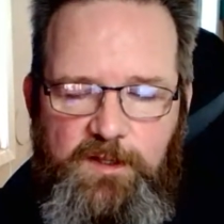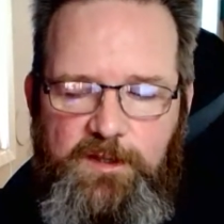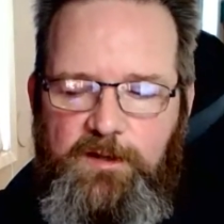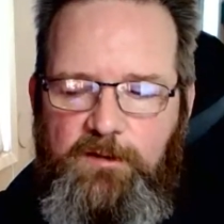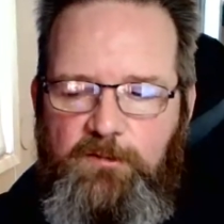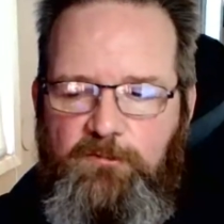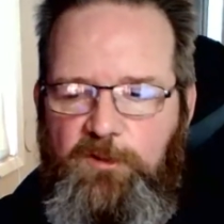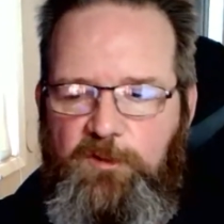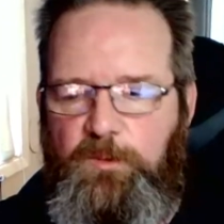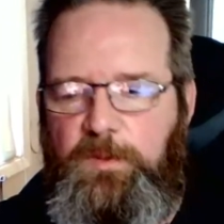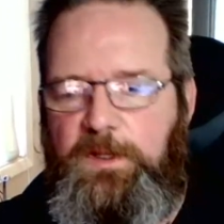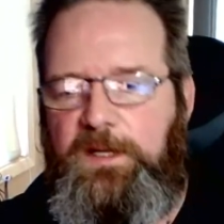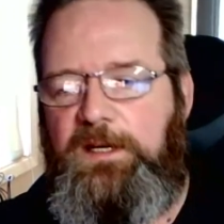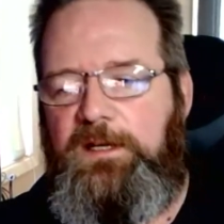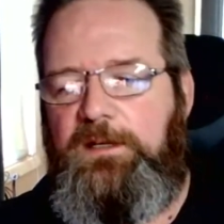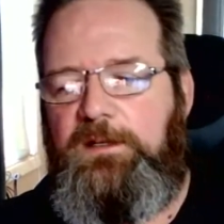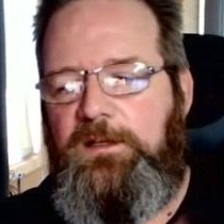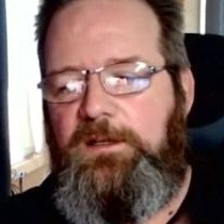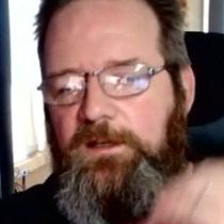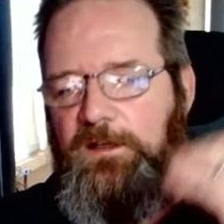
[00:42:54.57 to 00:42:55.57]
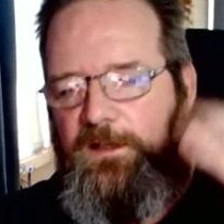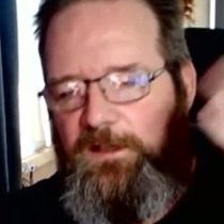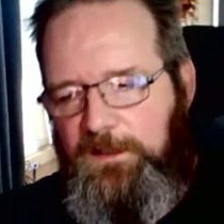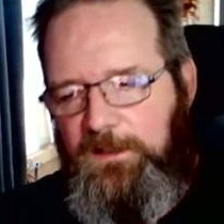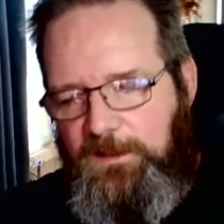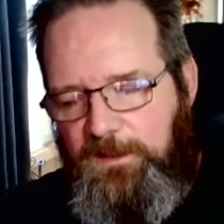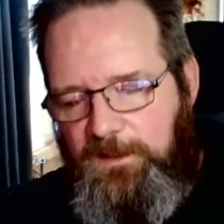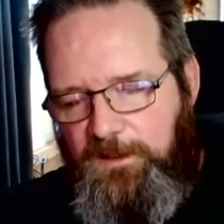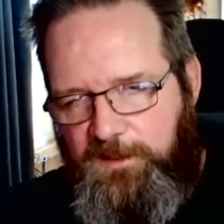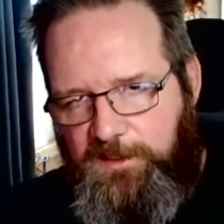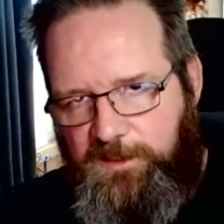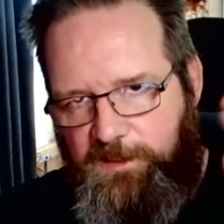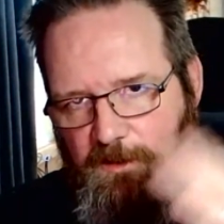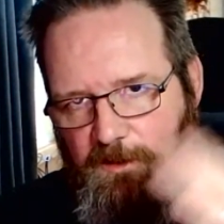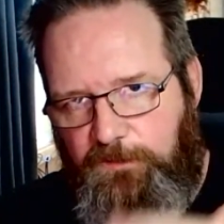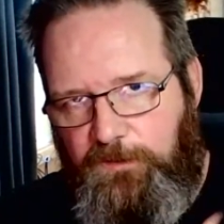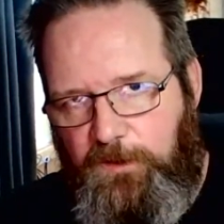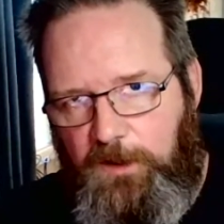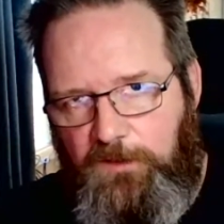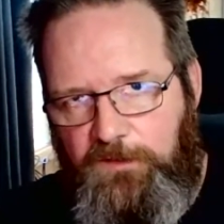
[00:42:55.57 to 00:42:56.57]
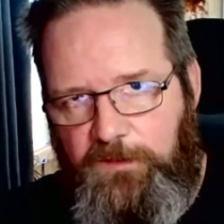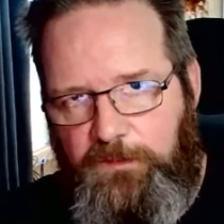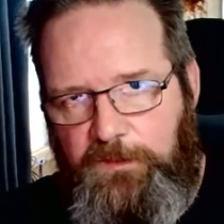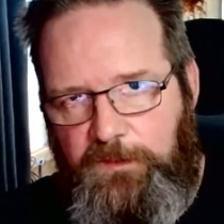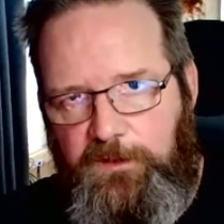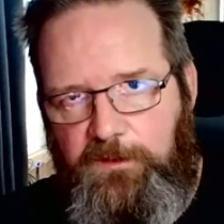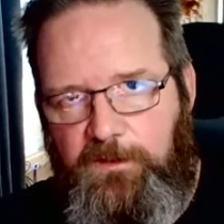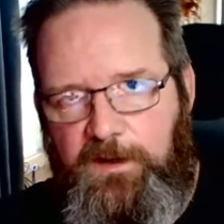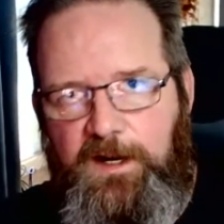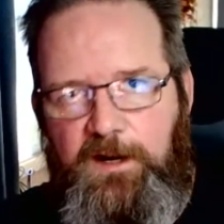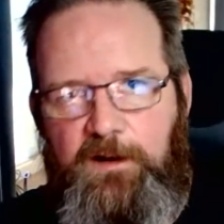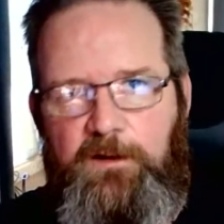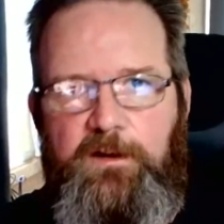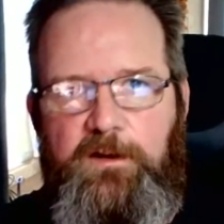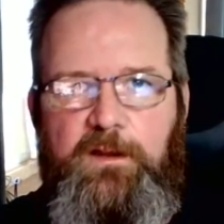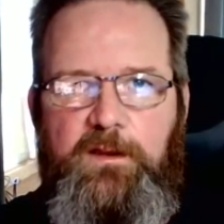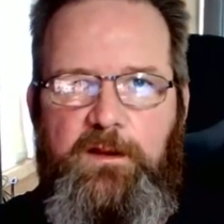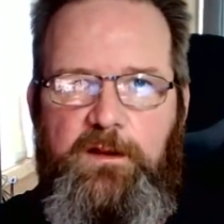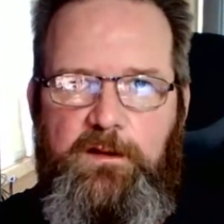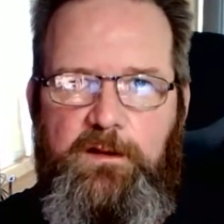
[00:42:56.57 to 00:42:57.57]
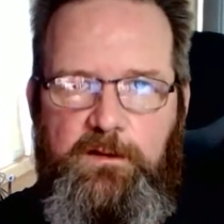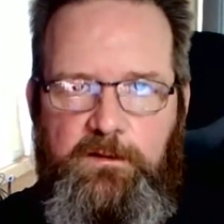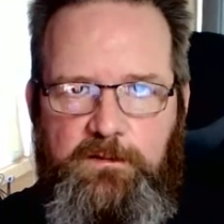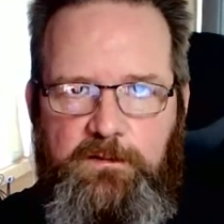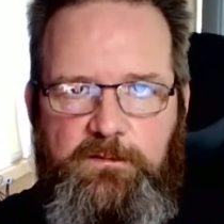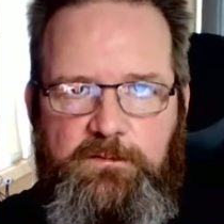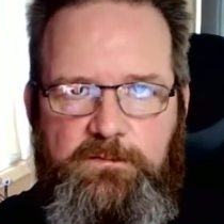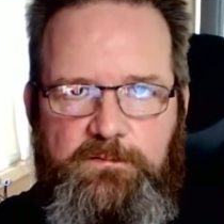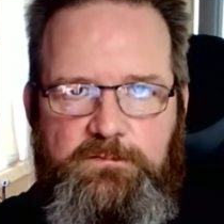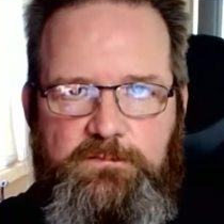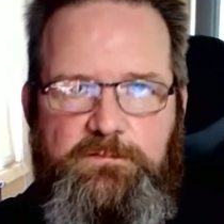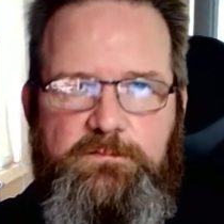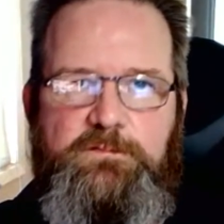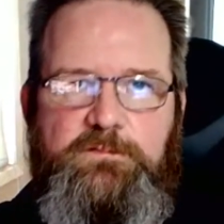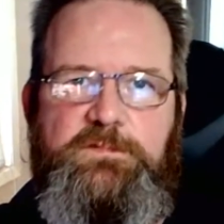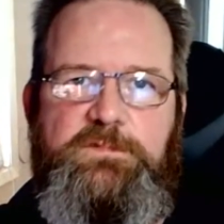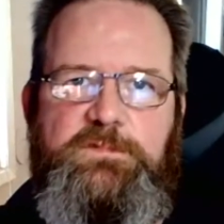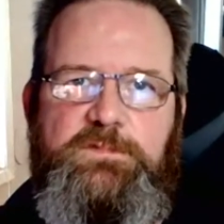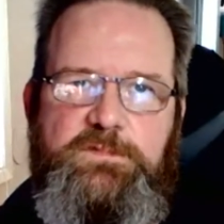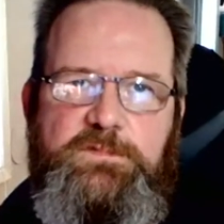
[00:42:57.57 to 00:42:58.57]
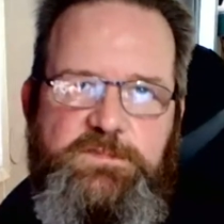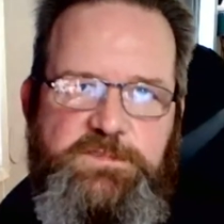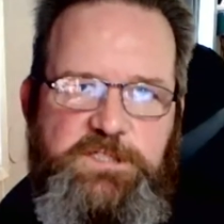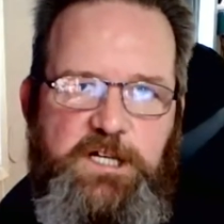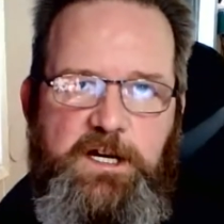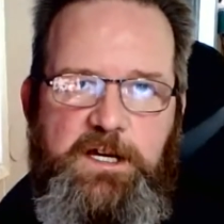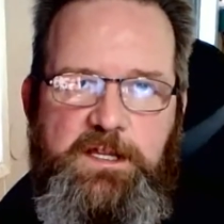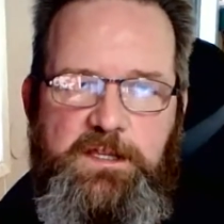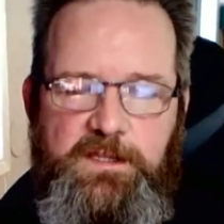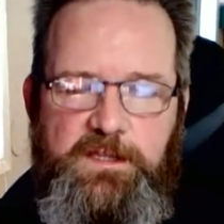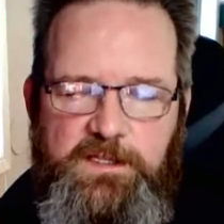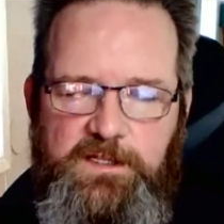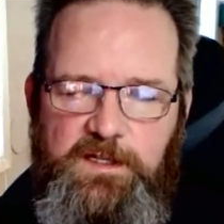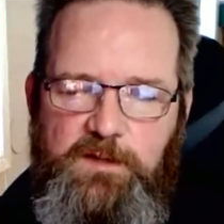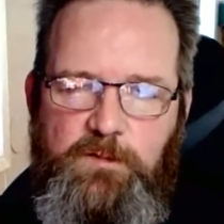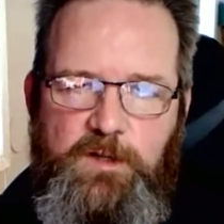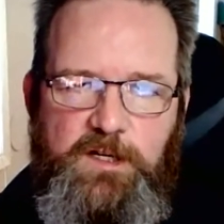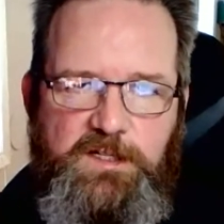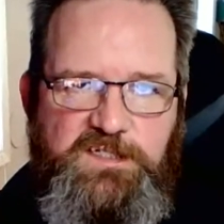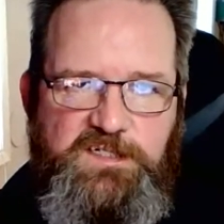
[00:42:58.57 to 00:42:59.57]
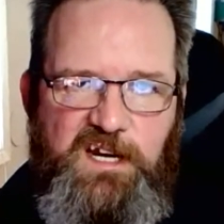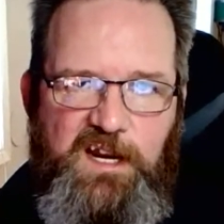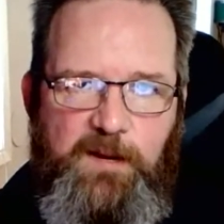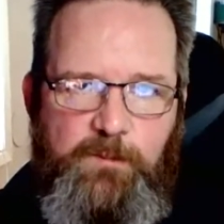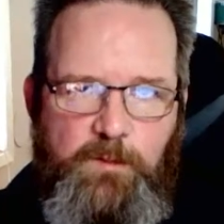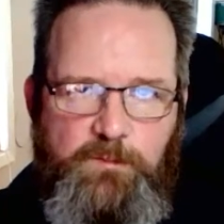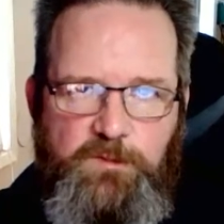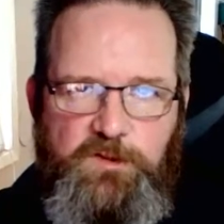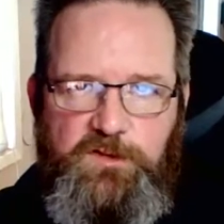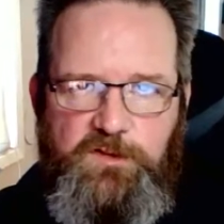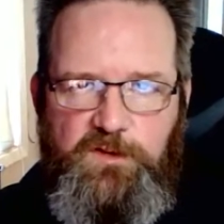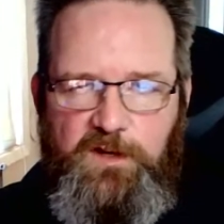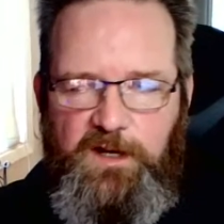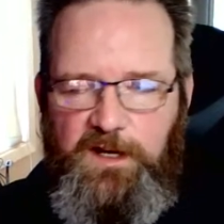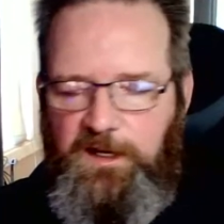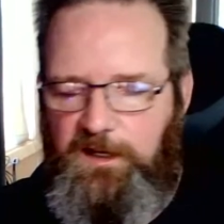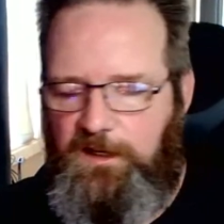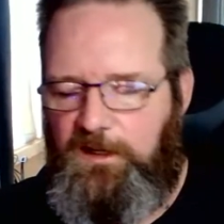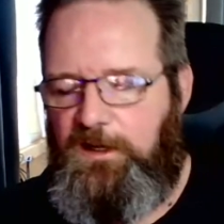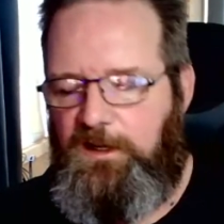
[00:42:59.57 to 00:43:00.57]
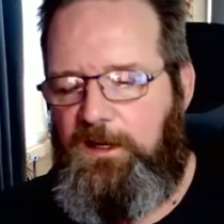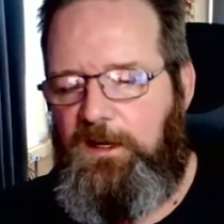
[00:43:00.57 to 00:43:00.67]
So it would be so far from the ground and then done. So you want to time them just right.